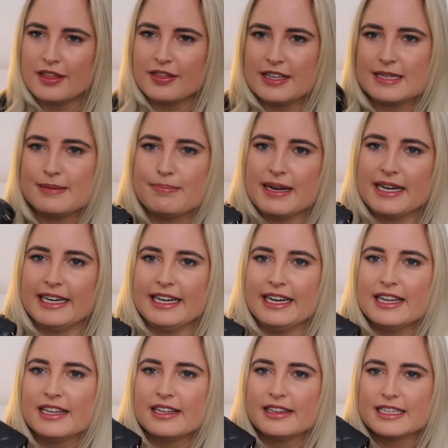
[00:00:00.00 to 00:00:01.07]
this
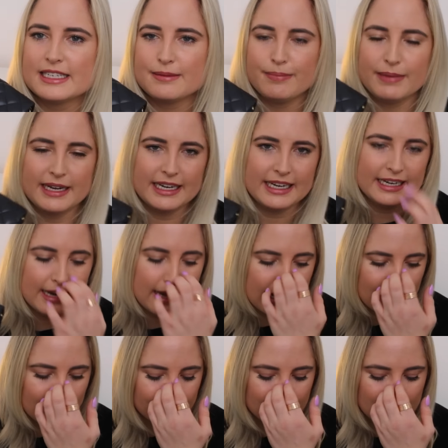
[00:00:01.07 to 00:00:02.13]
Mini. This Mini,
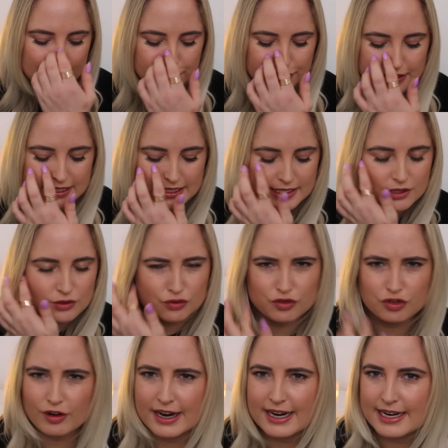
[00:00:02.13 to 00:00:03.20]
so this is the
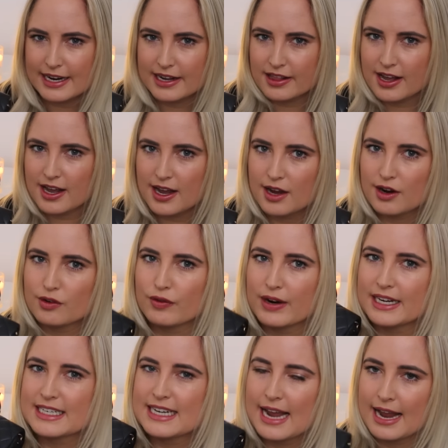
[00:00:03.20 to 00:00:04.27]
regular
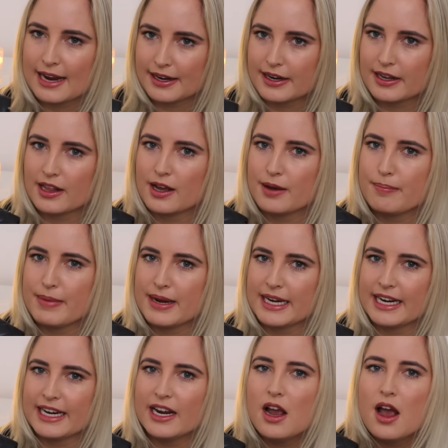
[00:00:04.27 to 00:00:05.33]
rectangular
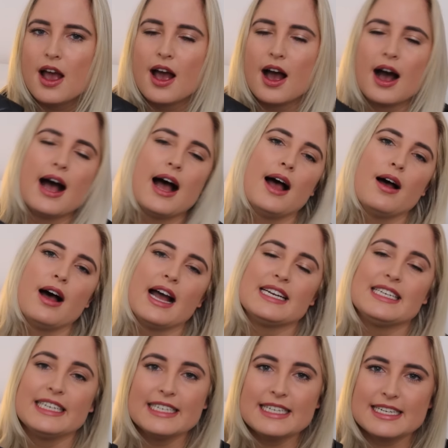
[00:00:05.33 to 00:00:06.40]
Mini. I
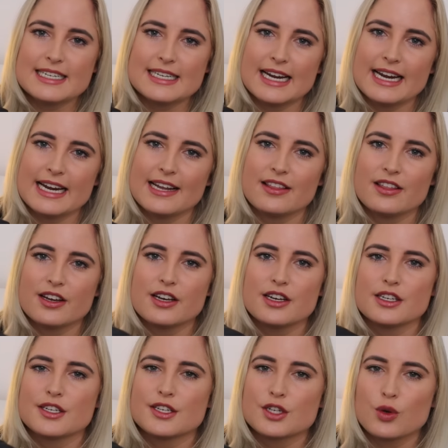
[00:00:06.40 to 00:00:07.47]
did see
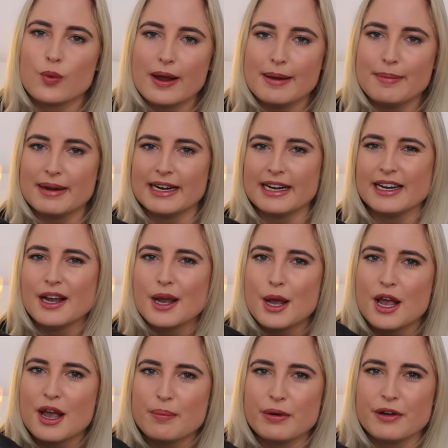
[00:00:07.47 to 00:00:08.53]
the square Mini,
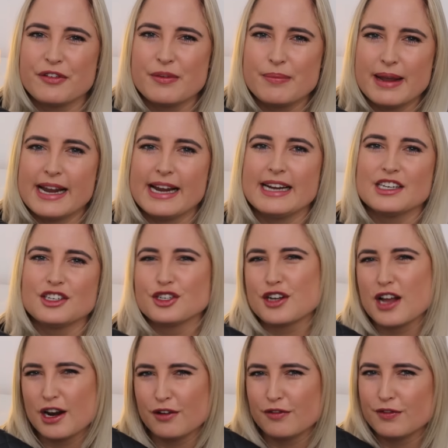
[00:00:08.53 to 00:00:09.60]
but for me, it's
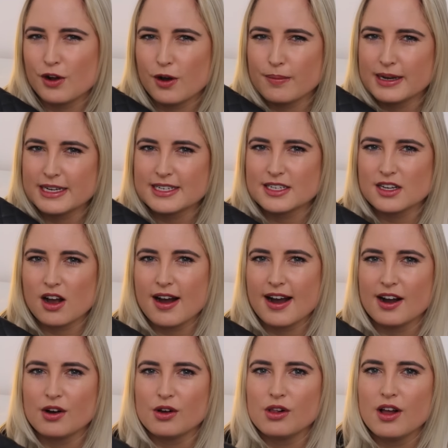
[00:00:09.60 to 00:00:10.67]
just kind of not my
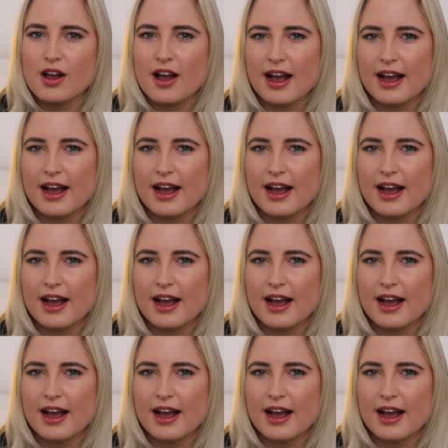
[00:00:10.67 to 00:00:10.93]
style.